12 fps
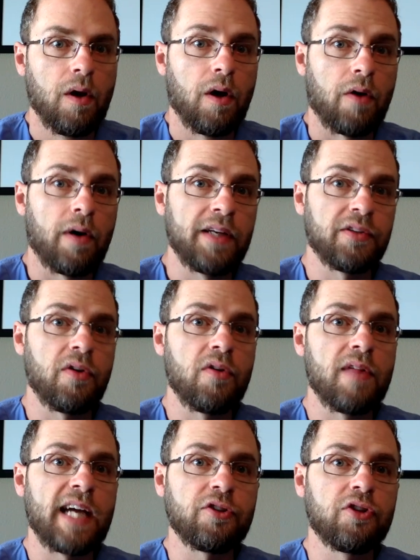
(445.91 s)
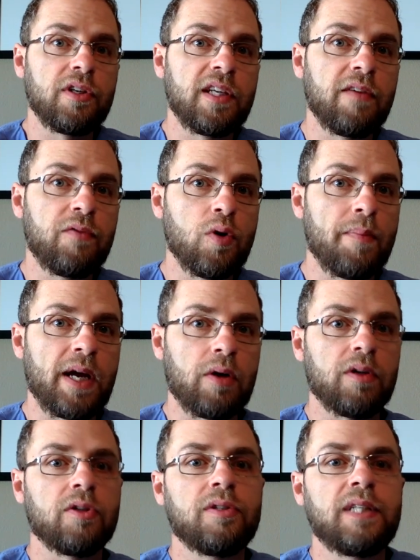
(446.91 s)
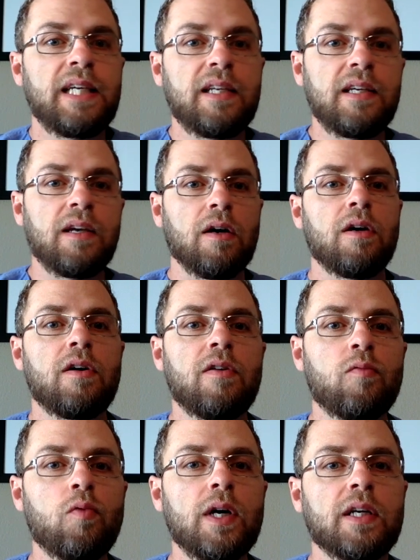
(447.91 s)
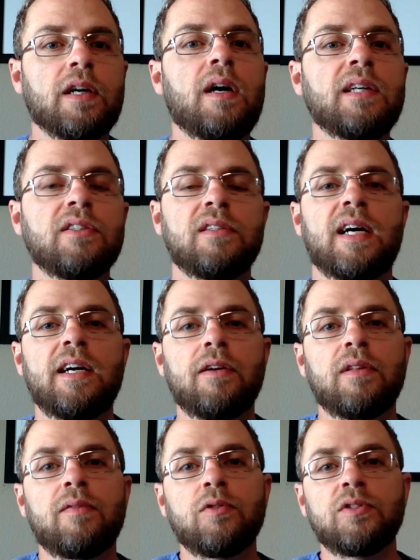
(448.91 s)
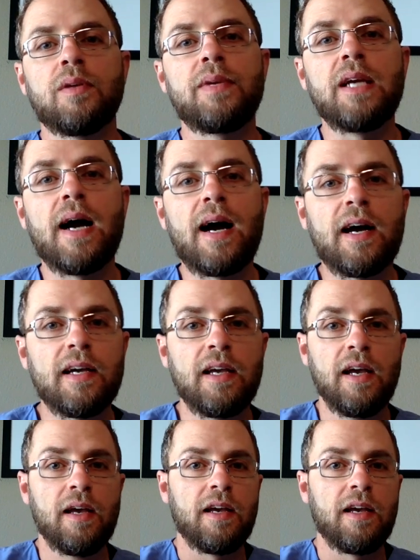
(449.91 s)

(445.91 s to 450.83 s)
All right, so that should give you a better understanding of what causes iron levels to be high